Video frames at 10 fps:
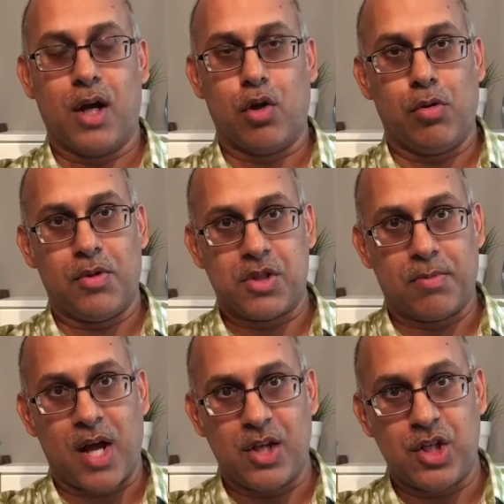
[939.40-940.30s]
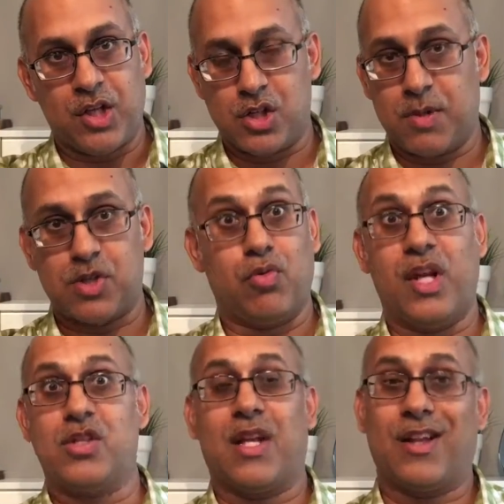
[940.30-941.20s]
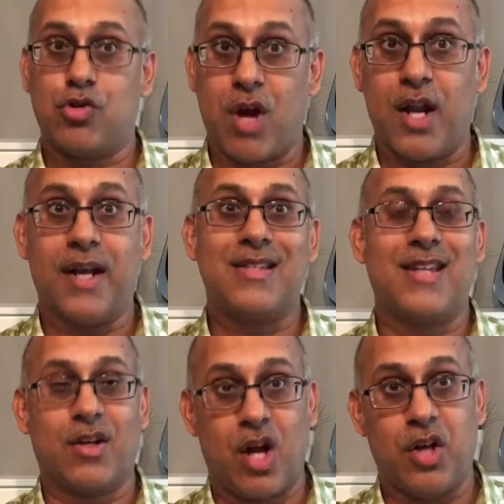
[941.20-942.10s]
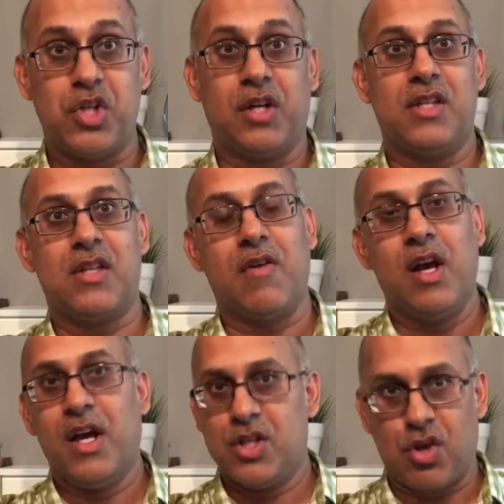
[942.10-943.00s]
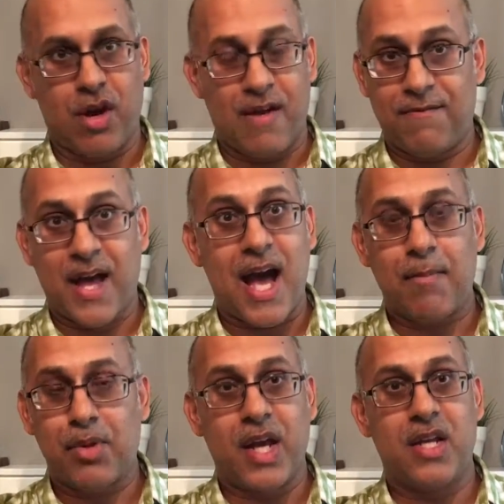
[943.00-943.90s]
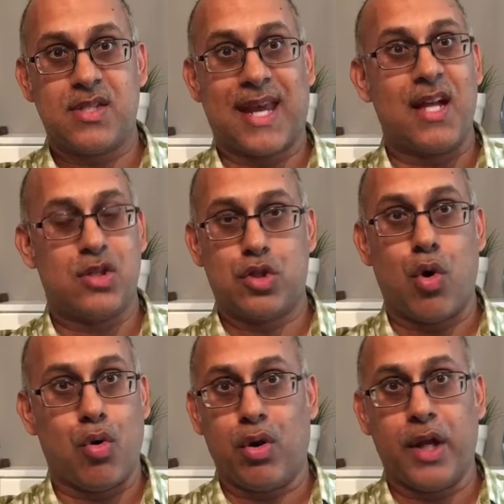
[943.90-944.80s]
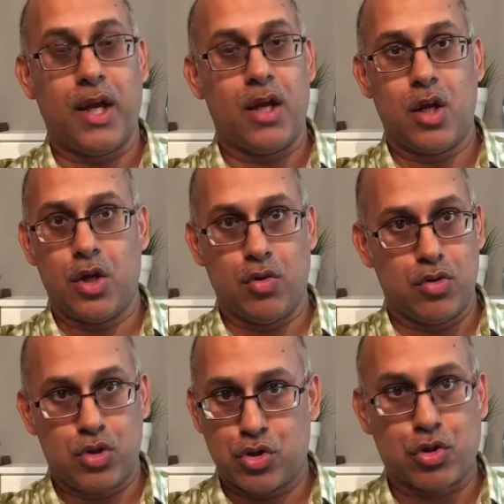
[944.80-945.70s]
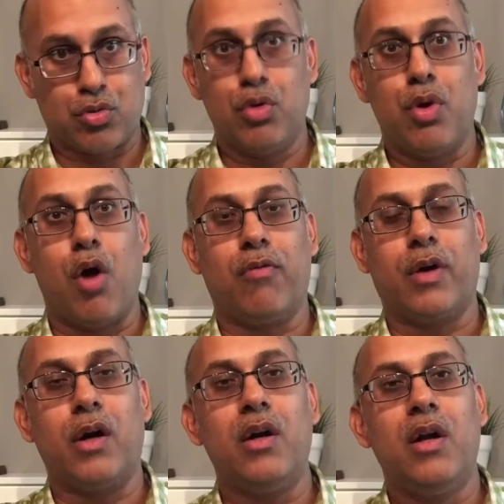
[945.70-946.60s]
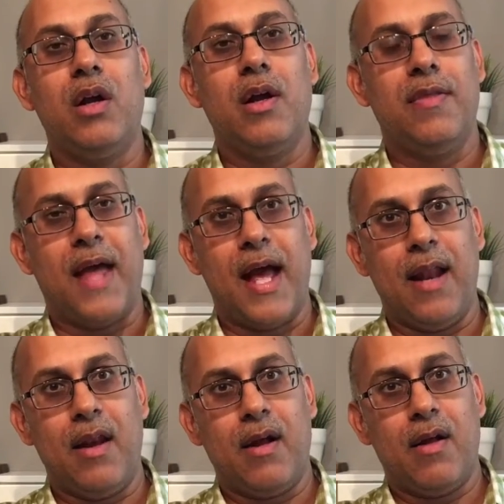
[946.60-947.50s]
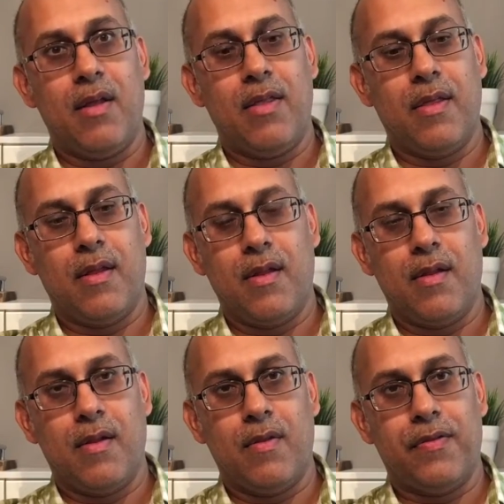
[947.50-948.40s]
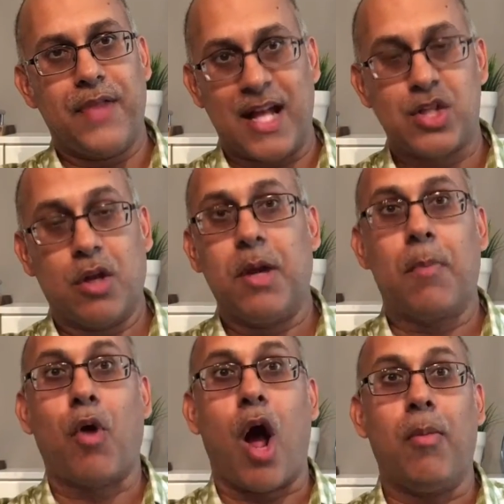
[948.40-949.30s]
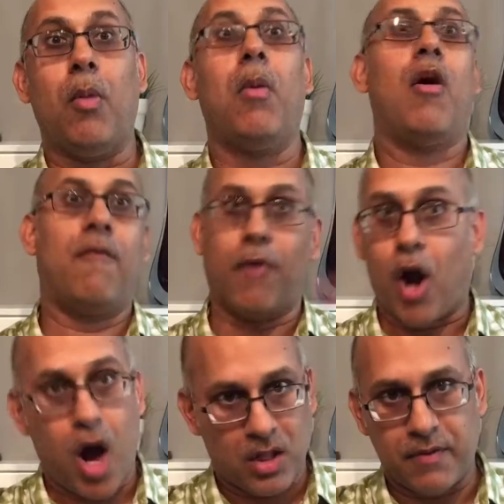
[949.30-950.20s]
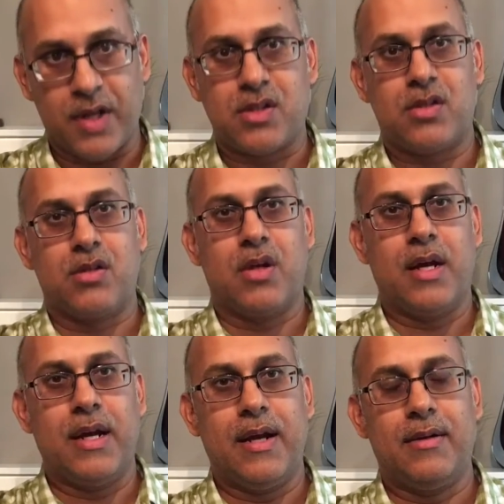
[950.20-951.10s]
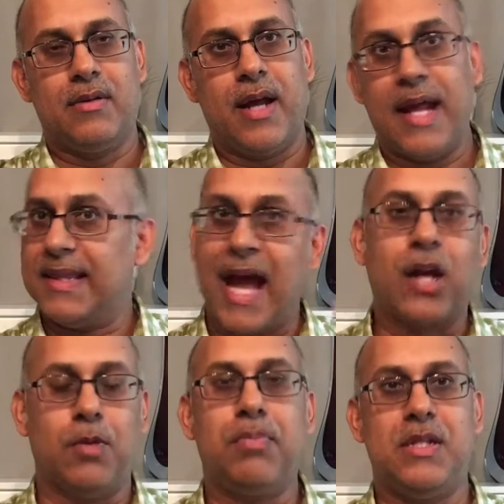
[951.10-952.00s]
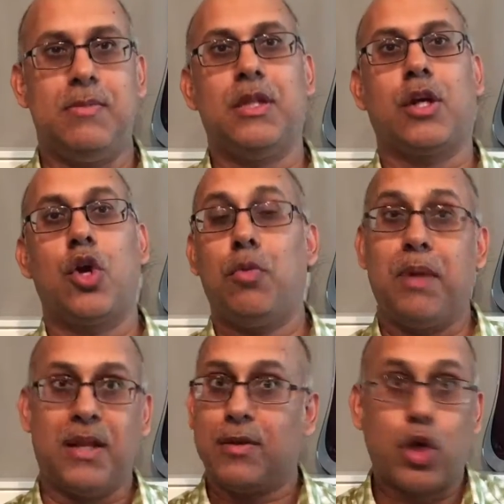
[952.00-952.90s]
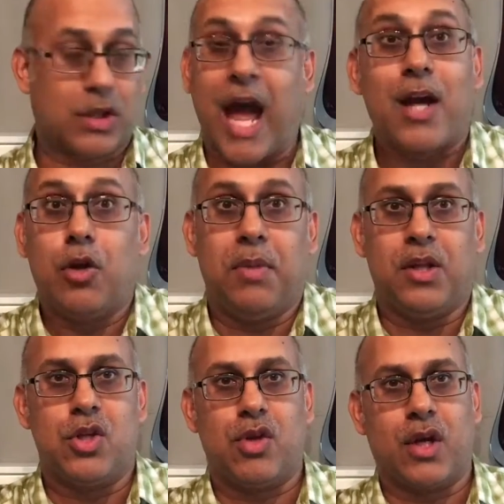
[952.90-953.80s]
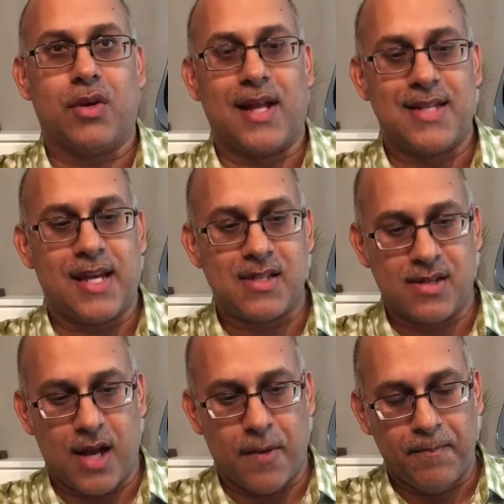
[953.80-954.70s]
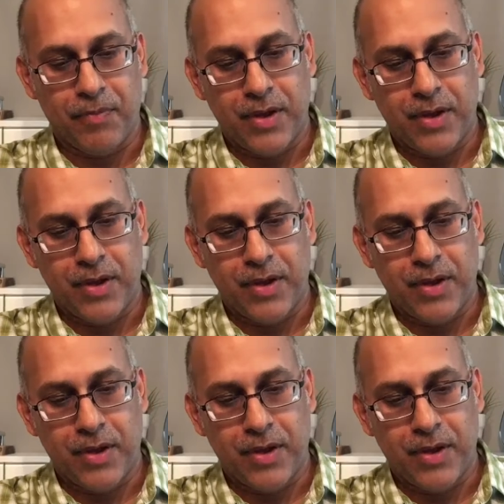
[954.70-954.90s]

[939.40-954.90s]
global supply chain, especially related to electronics, technology, and all that stuff. So if that place gets totally screwed over, then that's going to be a problem for all of us, and that could be the trigger that takes it down.